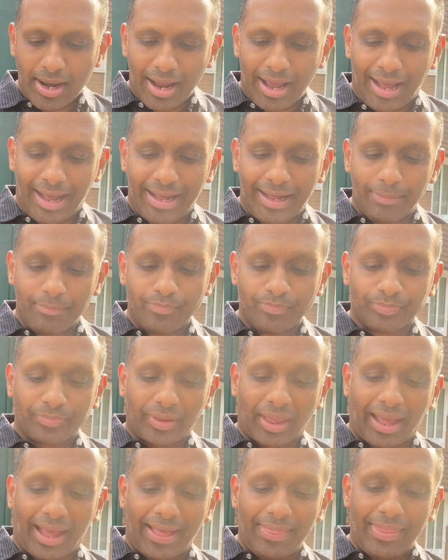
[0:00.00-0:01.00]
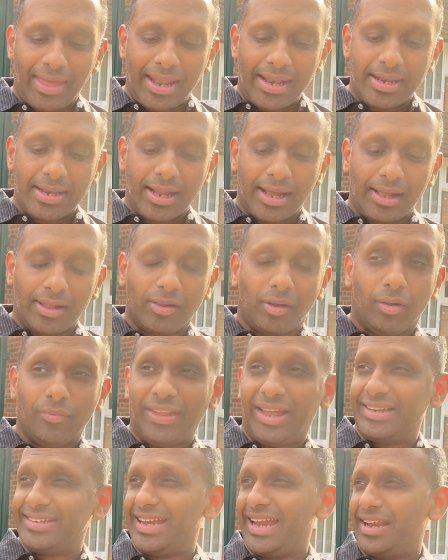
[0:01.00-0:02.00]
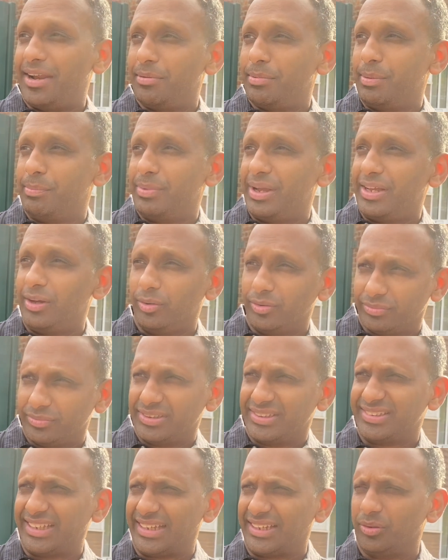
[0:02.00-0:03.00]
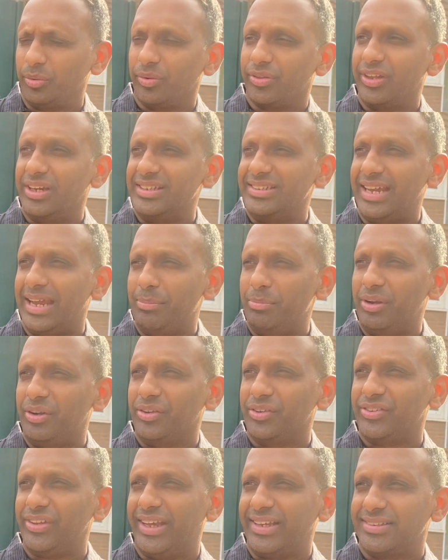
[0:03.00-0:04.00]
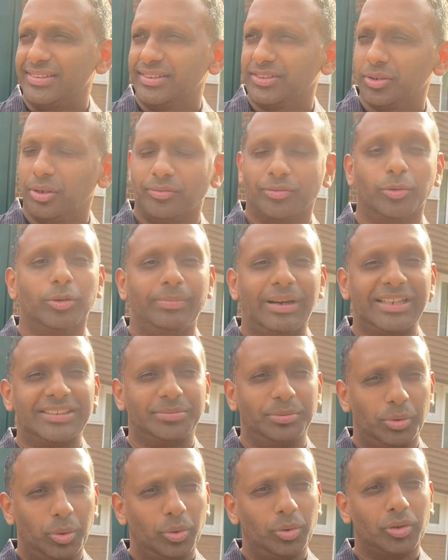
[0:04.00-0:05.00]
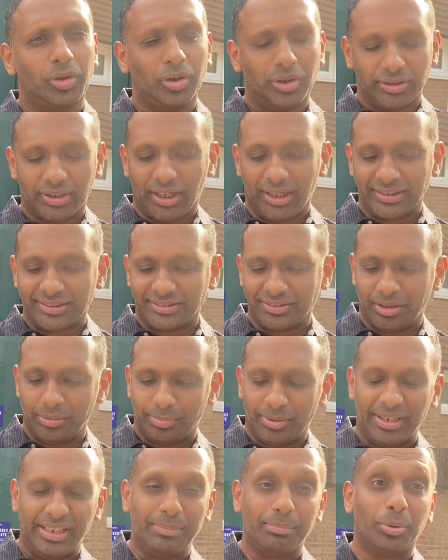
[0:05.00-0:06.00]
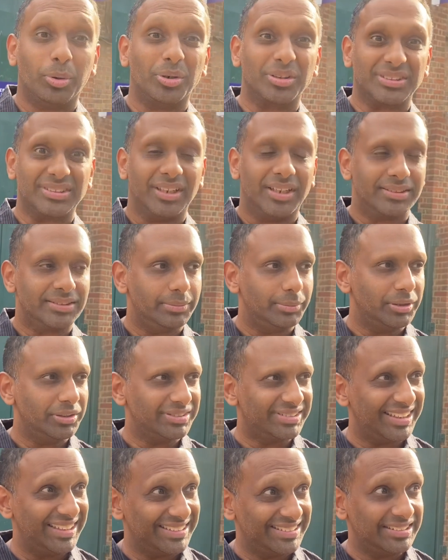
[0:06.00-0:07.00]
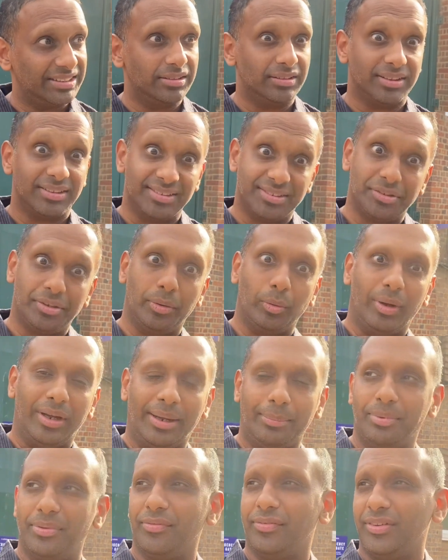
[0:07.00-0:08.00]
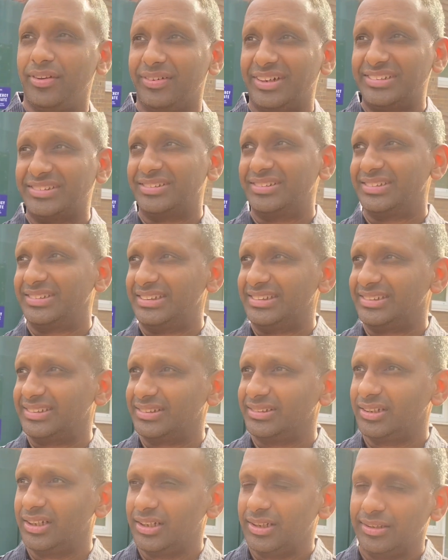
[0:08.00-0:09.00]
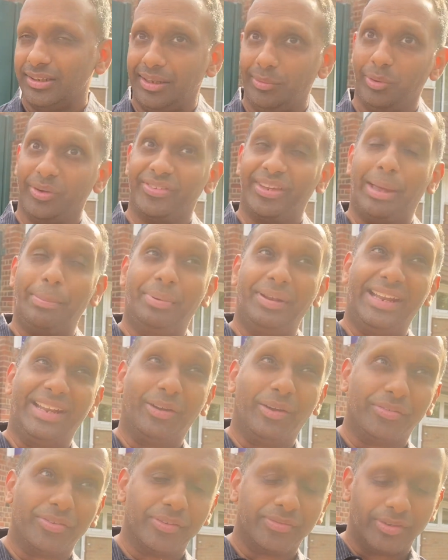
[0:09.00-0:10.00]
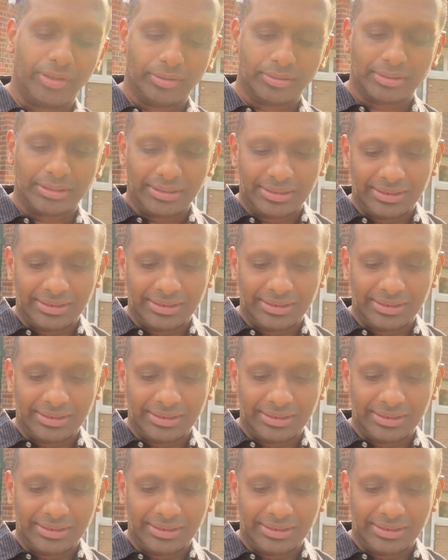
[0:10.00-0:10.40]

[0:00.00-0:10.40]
And then on that day, I remember, or second or third day, Middlesex, the top 4 batsmen all got ducks. So pretty poor start to Middlesex, and considering what happened for the rest of the season and what's happening off the field,